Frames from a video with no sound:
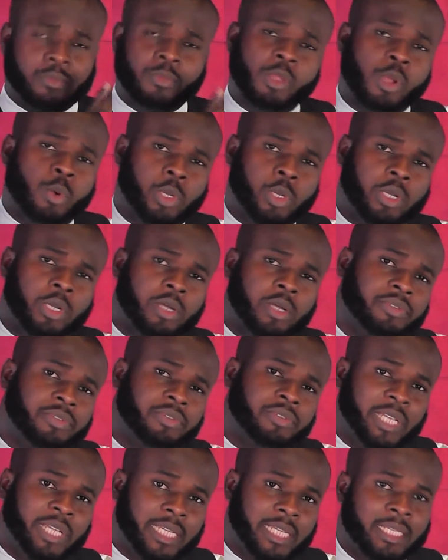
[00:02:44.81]
One of
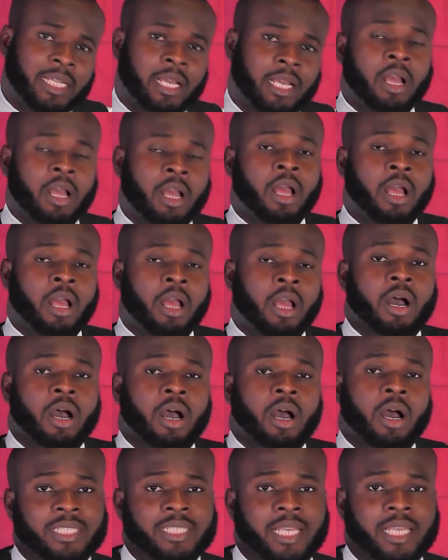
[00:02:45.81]
it being
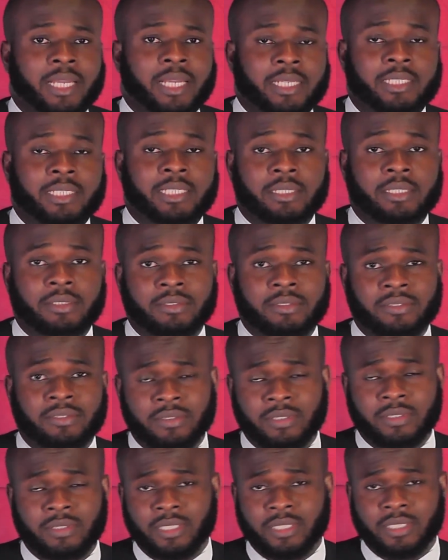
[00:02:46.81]
alternative
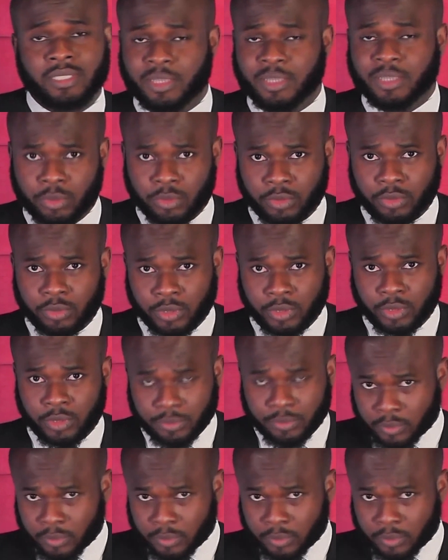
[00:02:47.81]
dispute